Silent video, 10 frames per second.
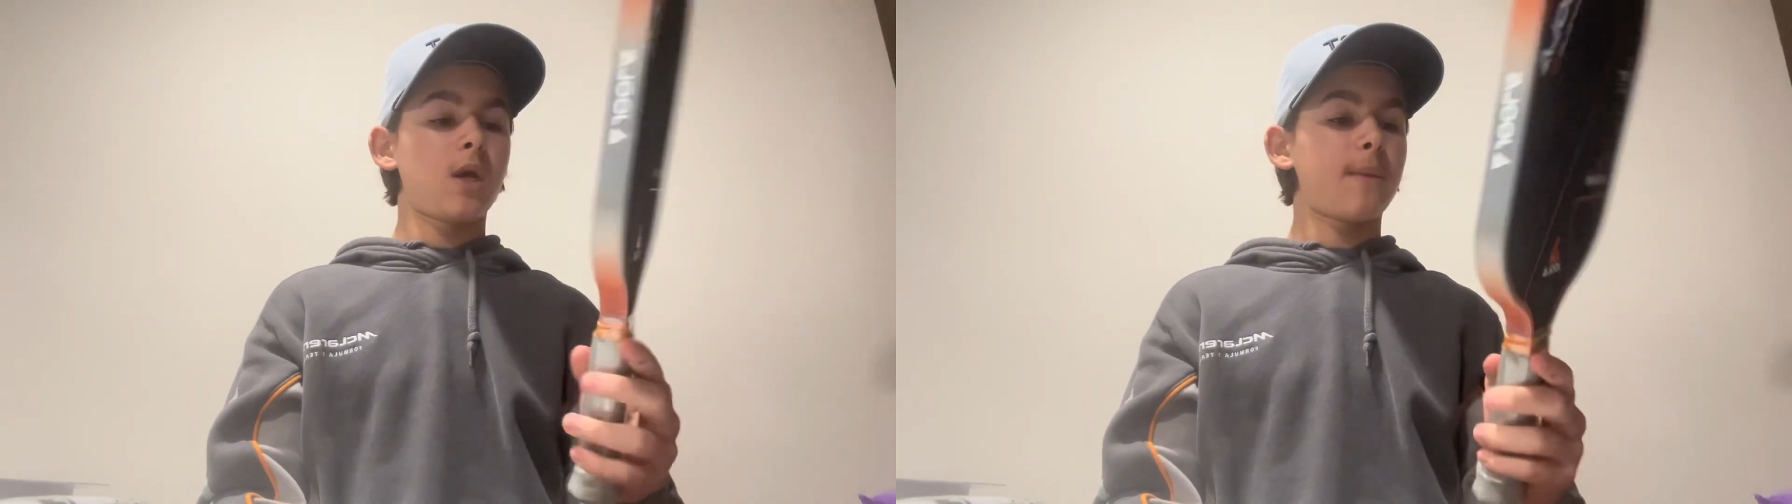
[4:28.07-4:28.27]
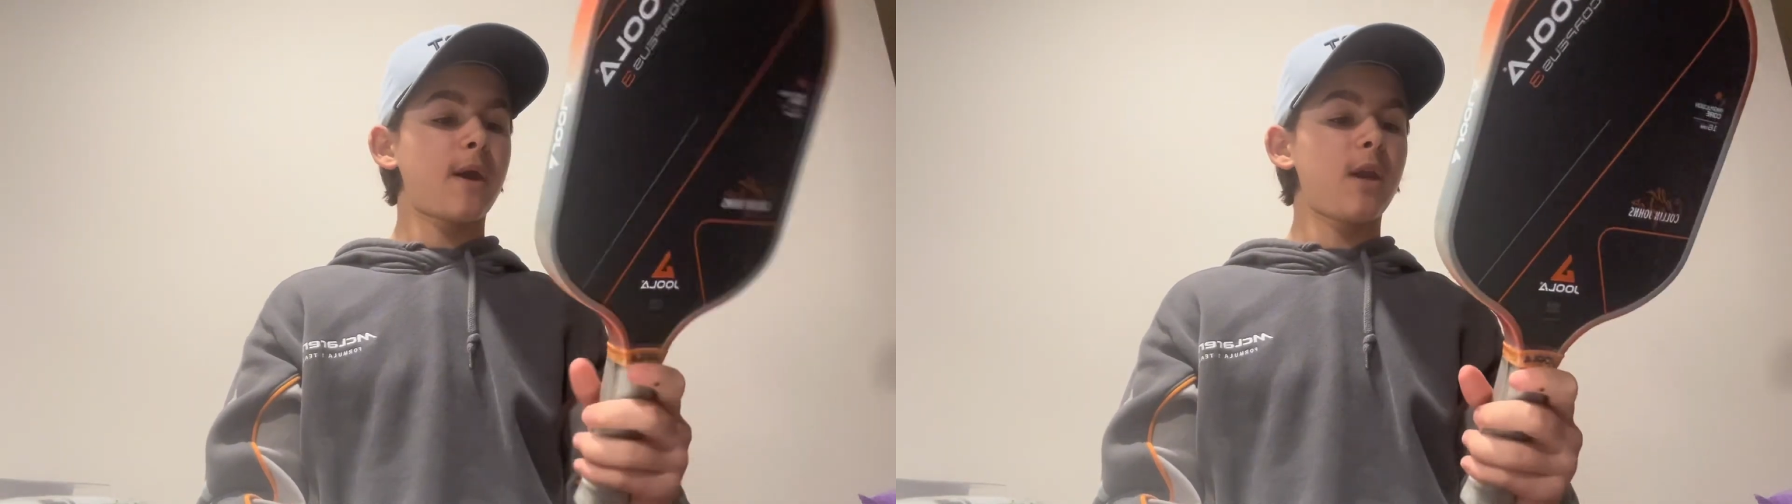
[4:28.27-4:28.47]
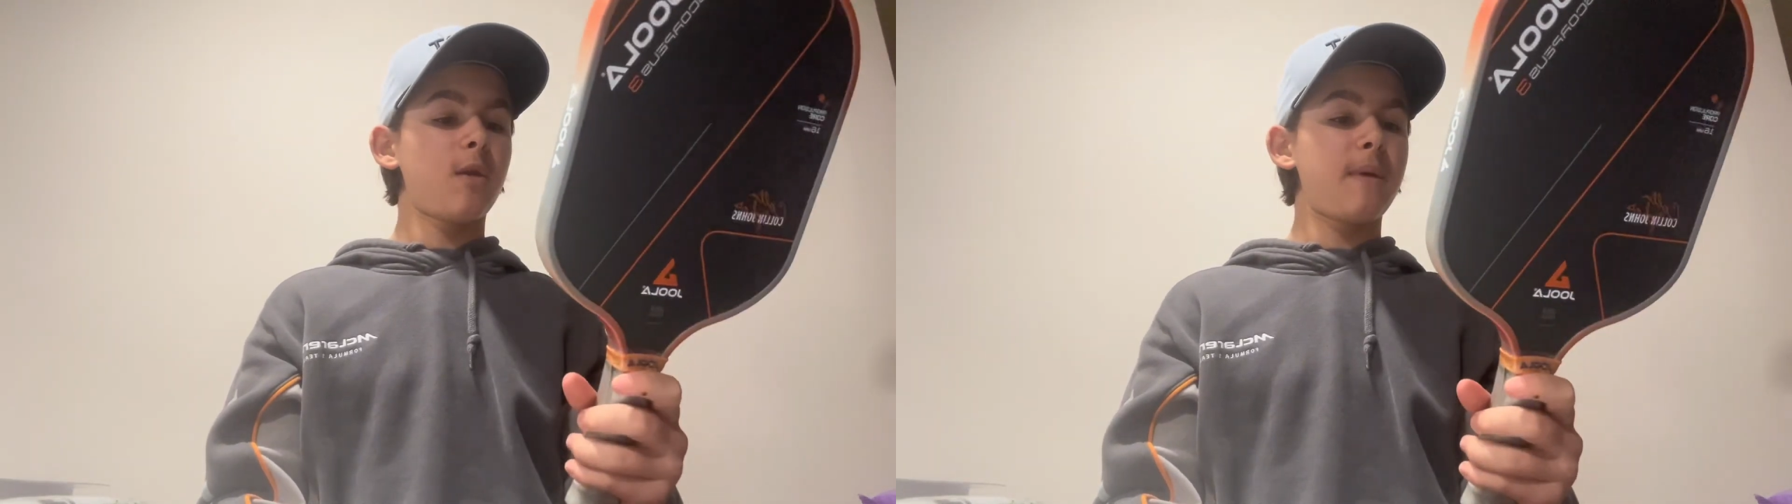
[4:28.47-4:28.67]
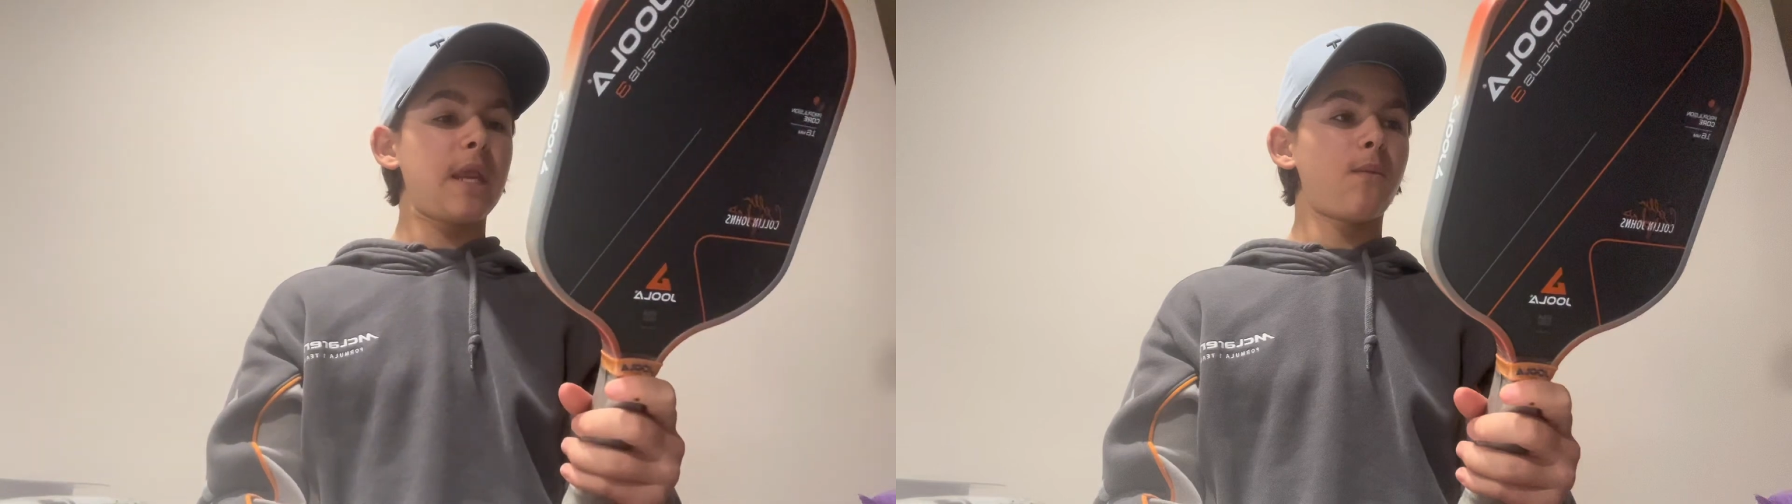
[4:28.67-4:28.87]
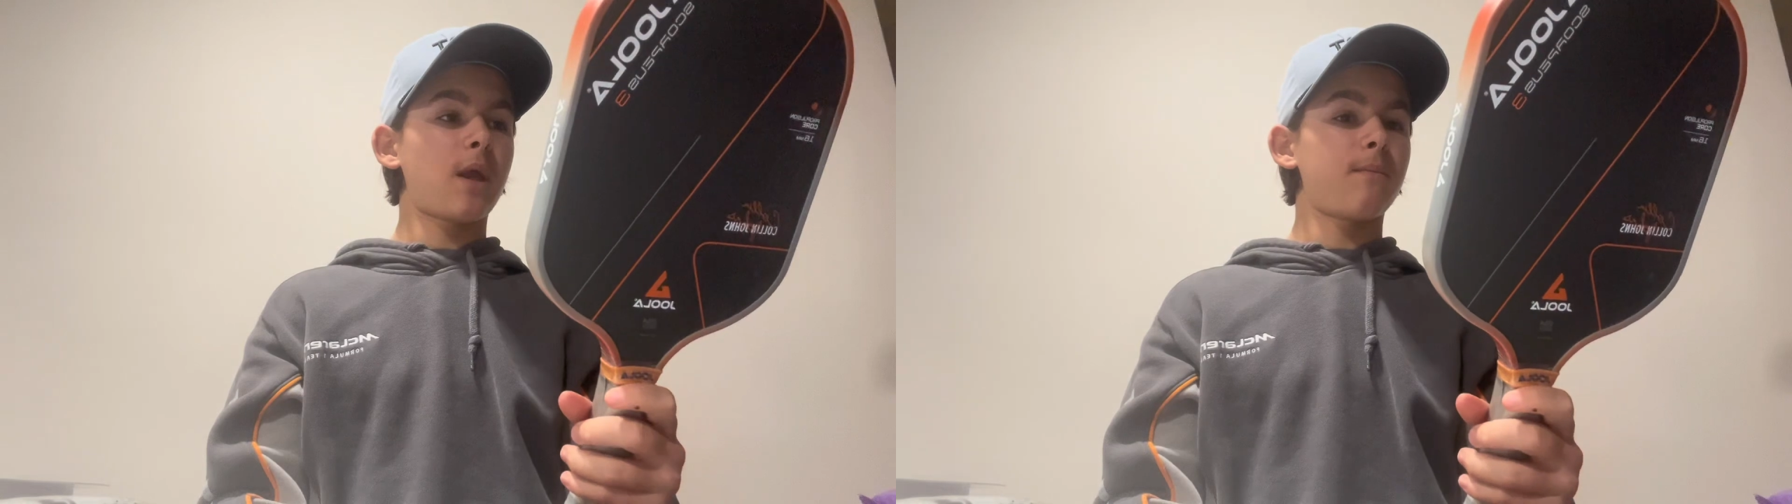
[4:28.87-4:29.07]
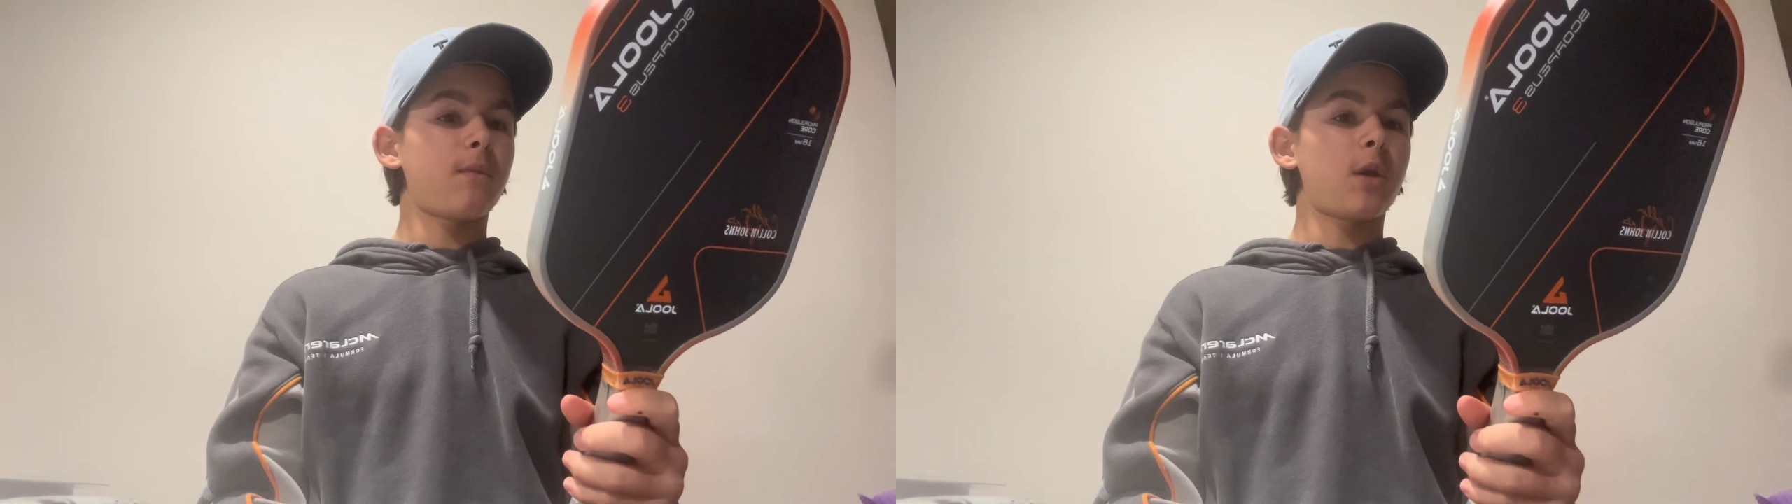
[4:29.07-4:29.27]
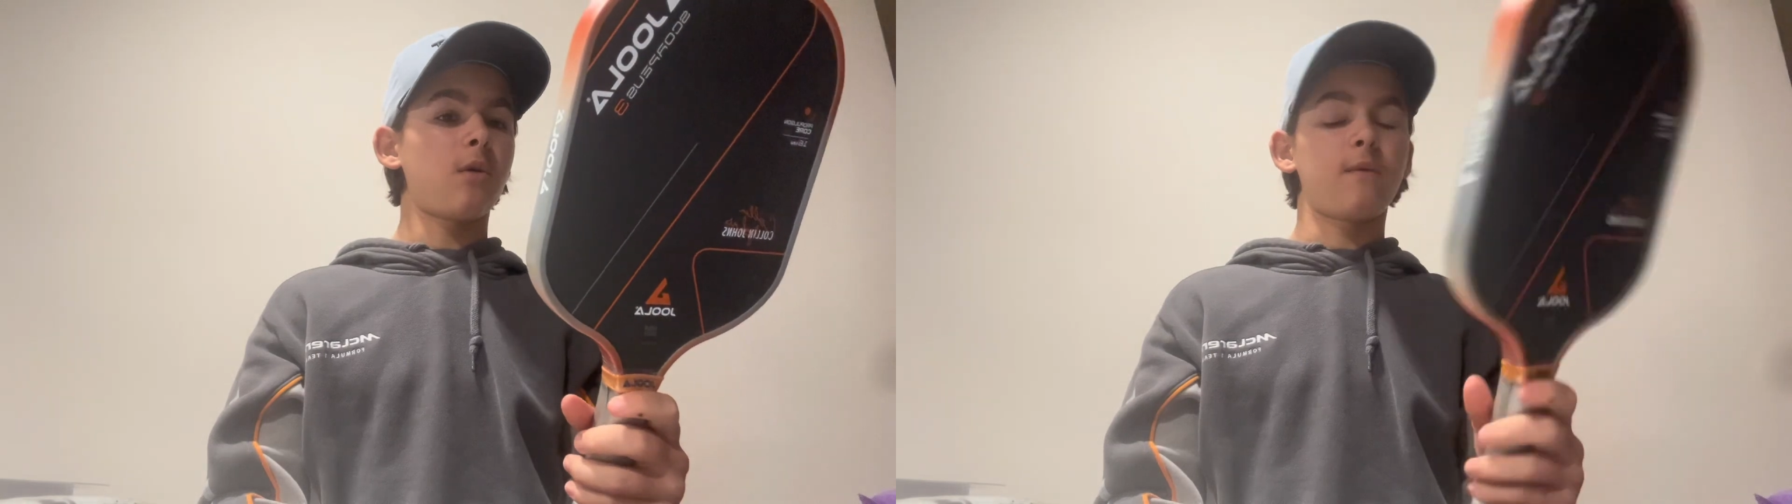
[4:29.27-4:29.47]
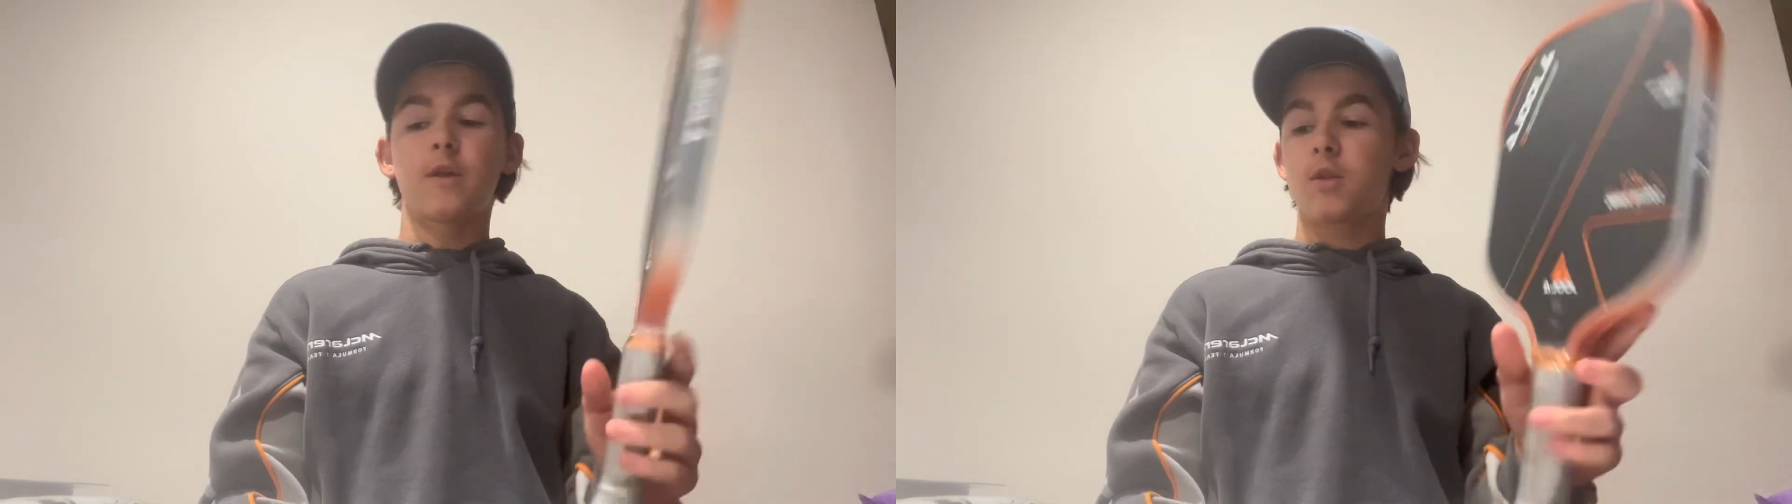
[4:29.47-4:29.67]
I'm kind of debating what I'm gonna
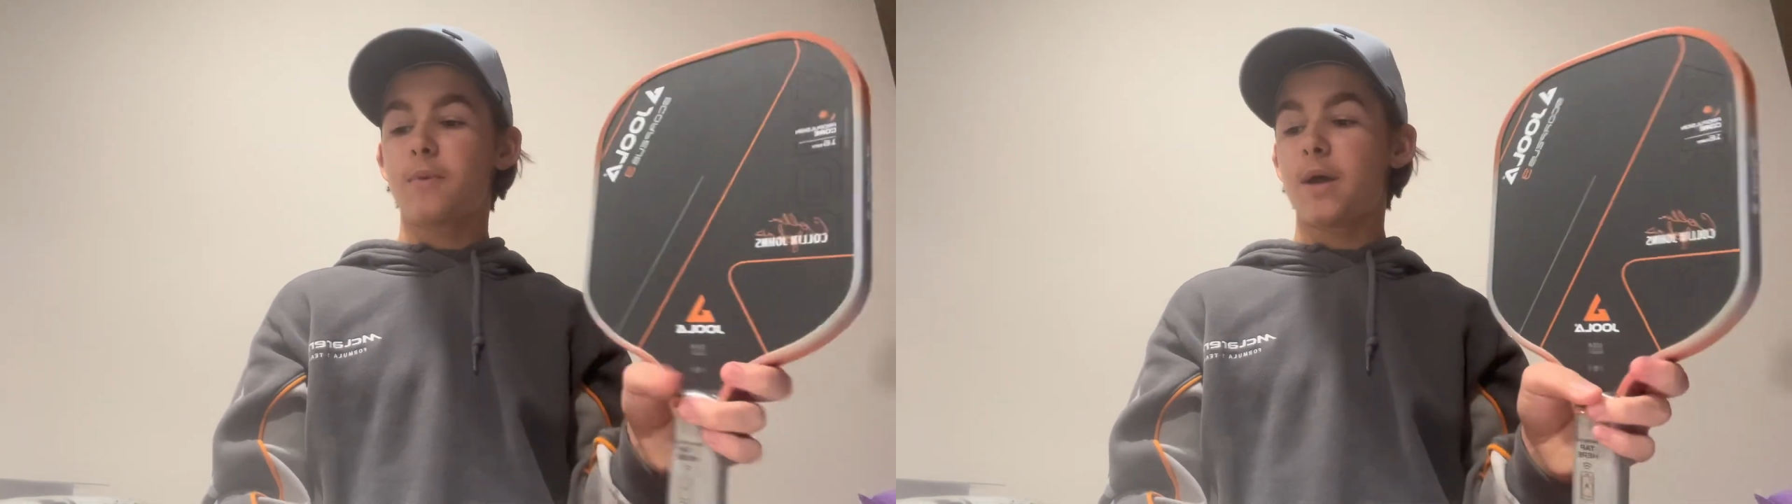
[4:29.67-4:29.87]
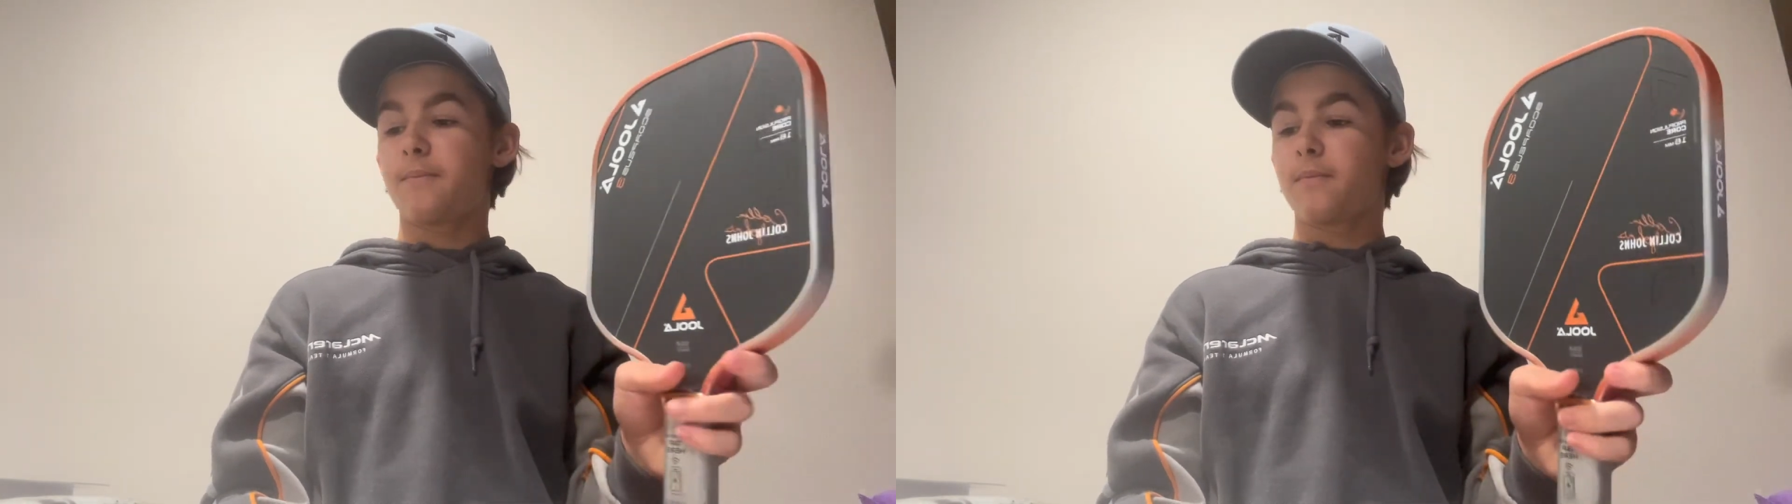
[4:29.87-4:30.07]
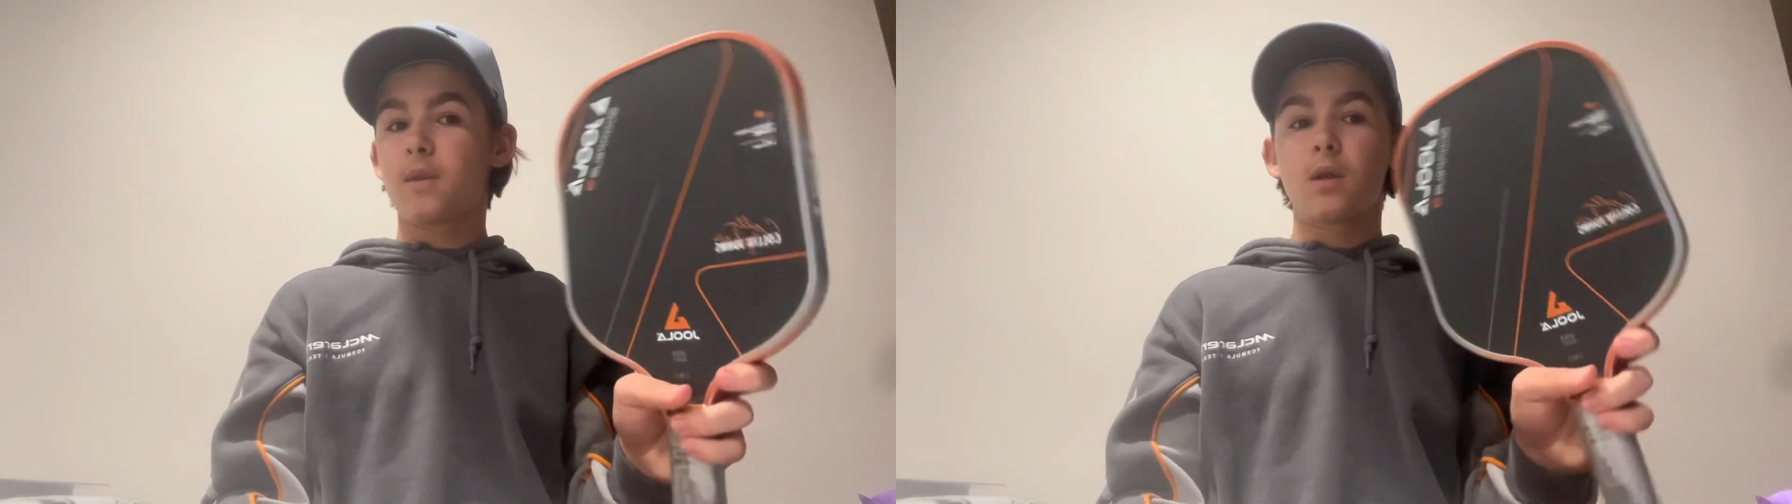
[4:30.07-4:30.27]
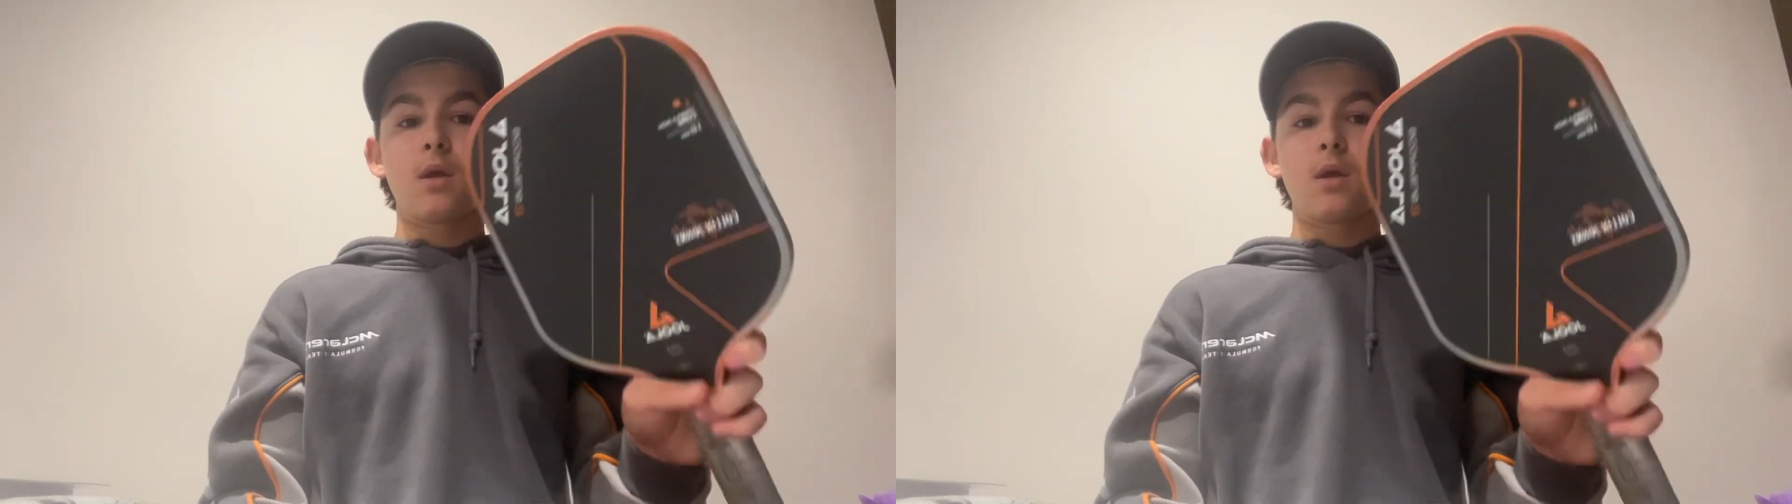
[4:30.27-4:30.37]
do with this, but